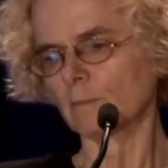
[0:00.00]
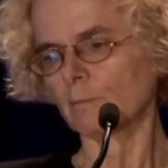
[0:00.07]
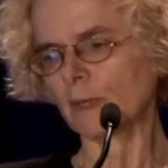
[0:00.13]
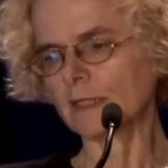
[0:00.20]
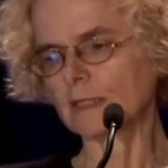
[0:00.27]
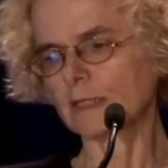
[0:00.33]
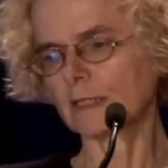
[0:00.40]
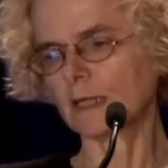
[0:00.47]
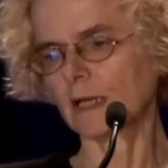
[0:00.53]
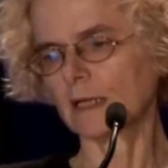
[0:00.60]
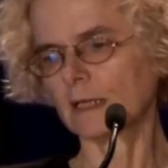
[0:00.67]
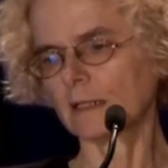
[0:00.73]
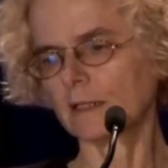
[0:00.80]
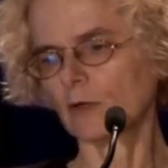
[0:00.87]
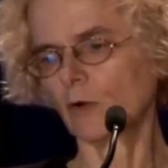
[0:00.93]

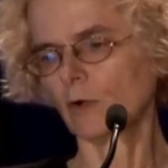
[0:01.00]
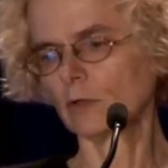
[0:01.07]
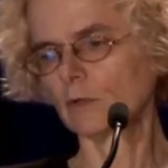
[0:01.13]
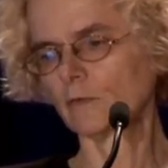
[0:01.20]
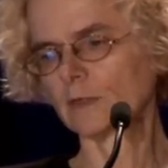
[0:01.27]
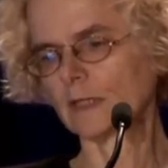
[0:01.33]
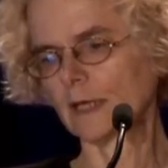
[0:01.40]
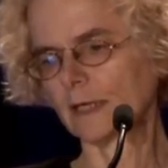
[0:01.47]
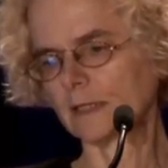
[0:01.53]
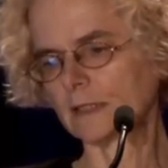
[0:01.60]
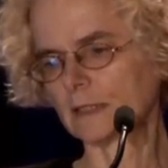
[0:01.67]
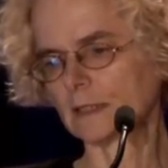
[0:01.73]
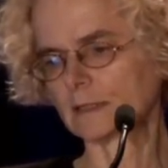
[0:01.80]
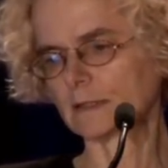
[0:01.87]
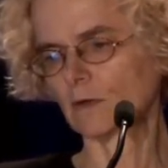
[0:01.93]
basically all of the
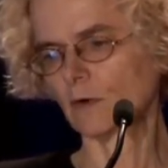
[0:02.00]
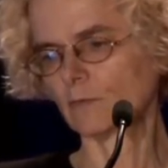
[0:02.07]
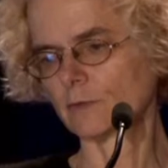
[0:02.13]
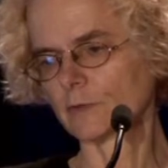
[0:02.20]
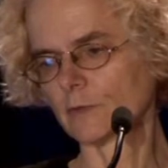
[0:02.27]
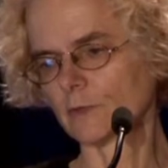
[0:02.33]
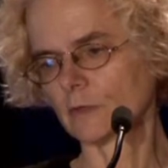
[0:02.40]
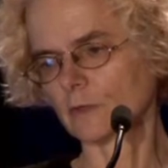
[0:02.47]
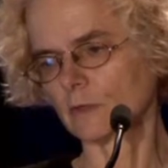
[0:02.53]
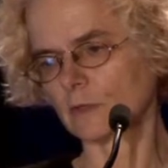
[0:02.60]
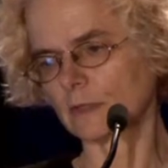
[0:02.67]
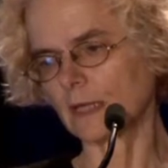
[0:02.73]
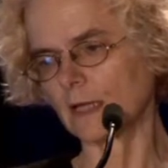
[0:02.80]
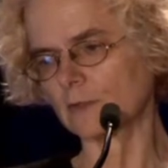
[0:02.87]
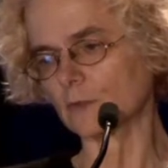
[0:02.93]
ages over
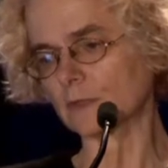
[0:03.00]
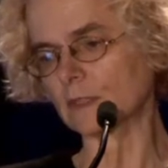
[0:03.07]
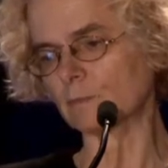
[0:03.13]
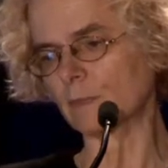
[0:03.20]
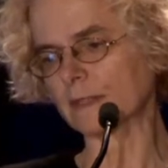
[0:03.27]
there that you see,